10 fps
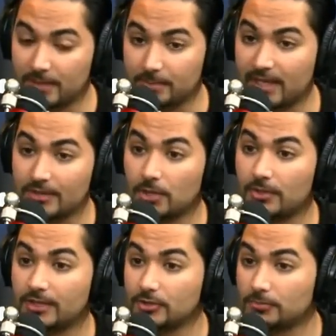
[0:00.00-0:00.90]
People had no
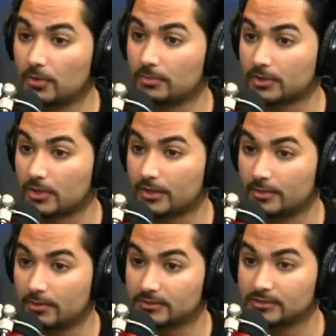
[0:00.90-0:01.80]
idea who Paul
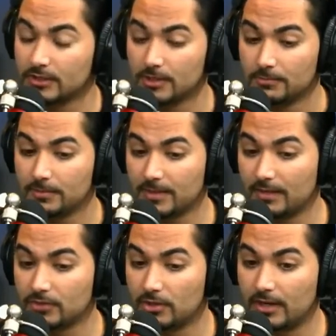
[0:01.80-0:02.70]
McCartney was. People
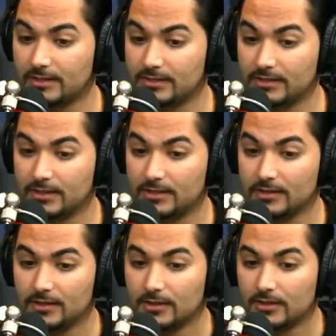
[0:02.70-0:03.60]
have no idea.